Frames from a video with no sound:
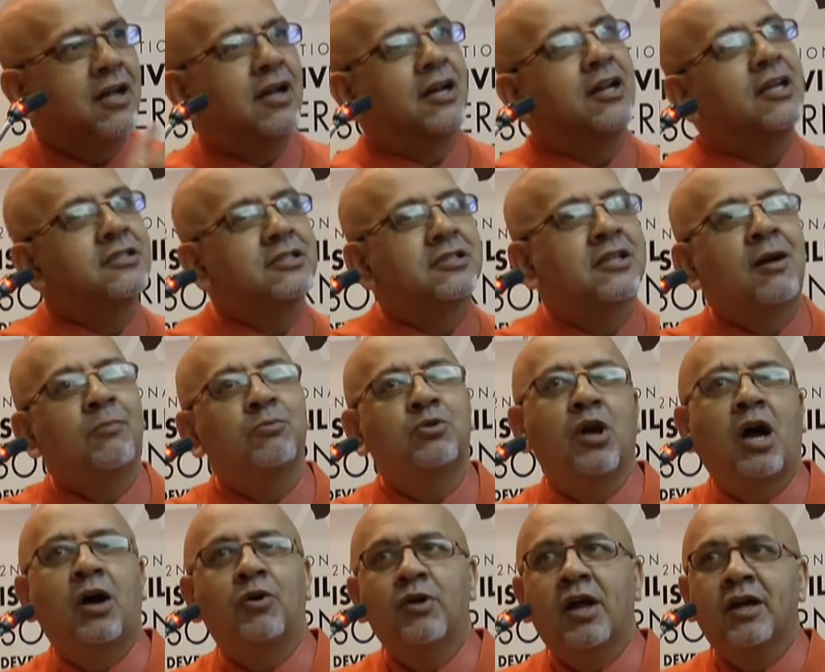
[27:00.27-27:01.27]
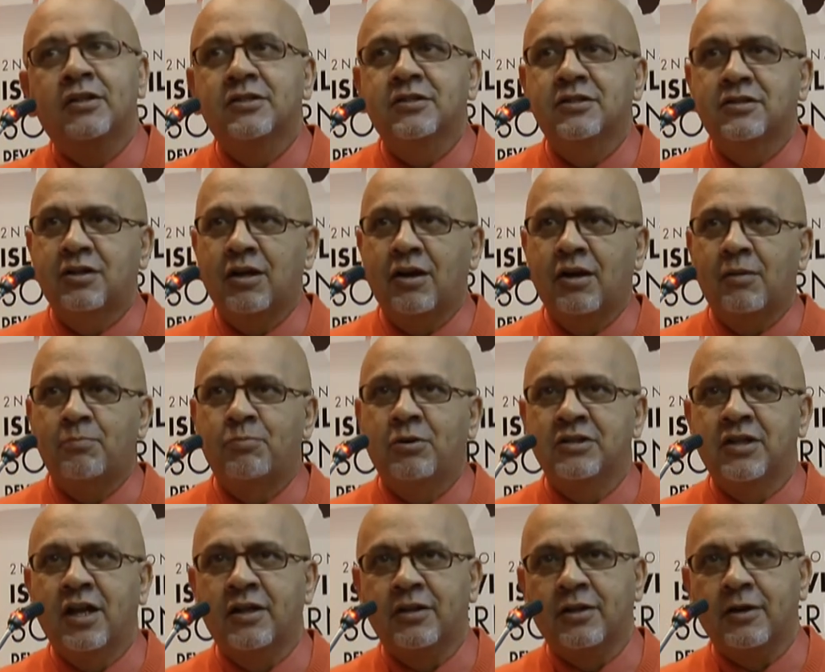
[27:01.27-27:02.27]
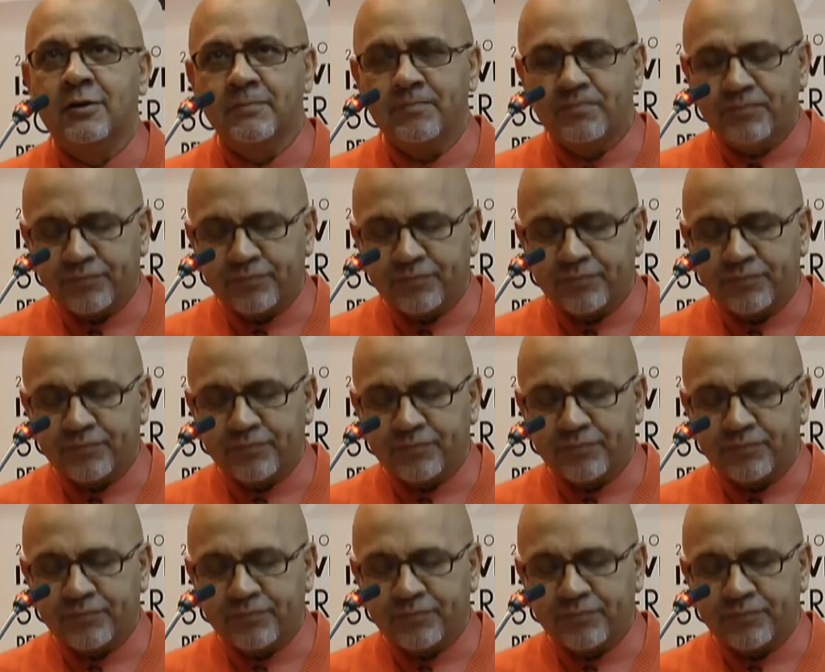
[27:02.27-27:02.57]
Let's come to our next presenter,